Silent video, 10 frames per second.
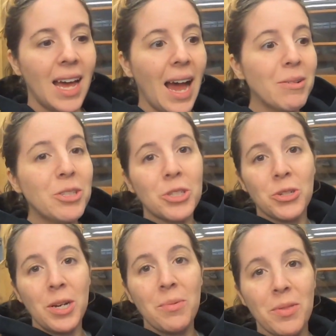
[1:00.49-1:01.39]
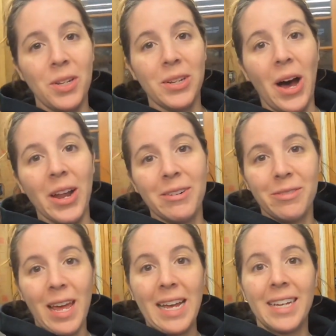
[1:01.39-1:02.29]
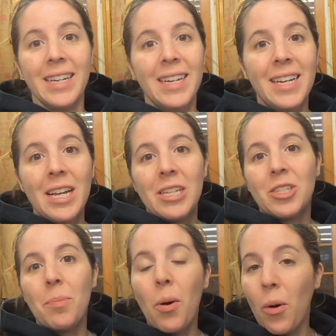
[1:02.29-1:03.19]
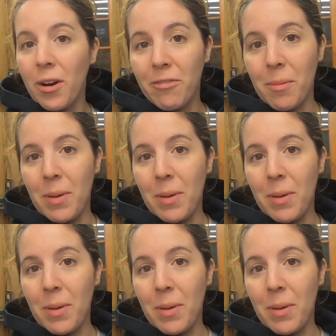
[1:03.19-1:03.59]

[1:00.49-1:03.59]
I was just greeted with a lot of like support from